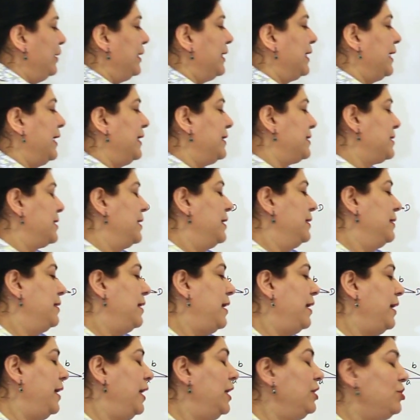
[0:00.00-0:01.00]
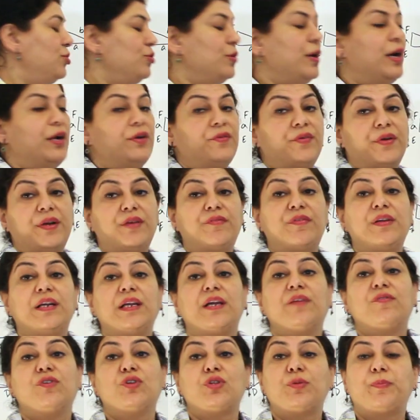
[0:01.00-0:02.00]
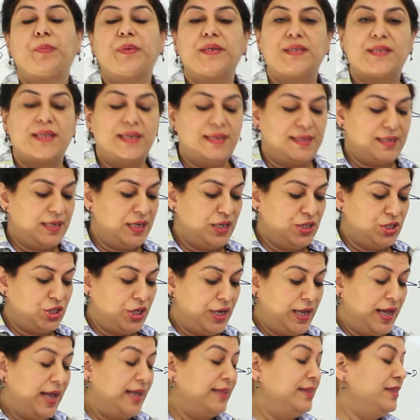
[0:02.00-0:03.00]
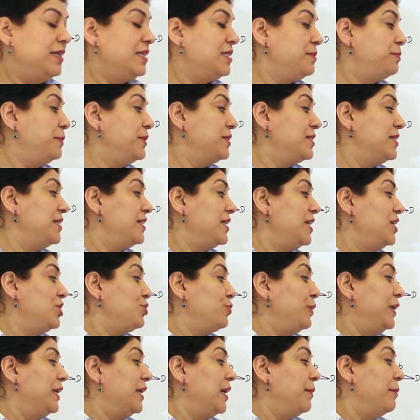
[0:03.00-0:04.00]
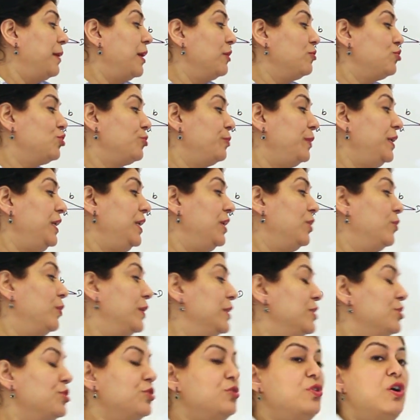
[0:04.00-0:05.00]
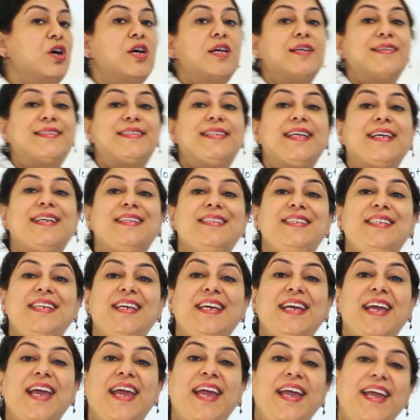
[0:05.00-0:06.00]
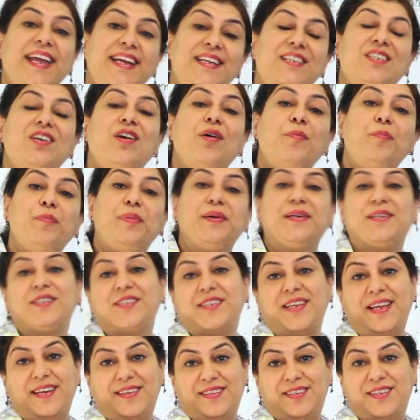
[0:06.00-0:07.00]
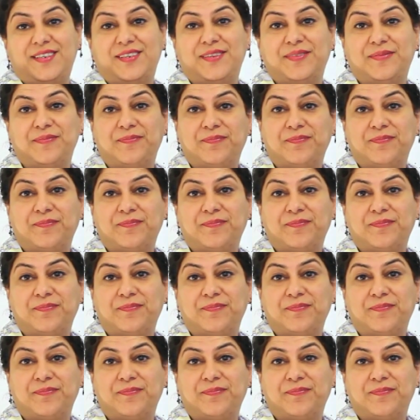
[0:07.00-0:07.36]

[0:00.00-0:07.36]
will get into 100 will give you the percentage, and this percentage will come out to be equal to 68%.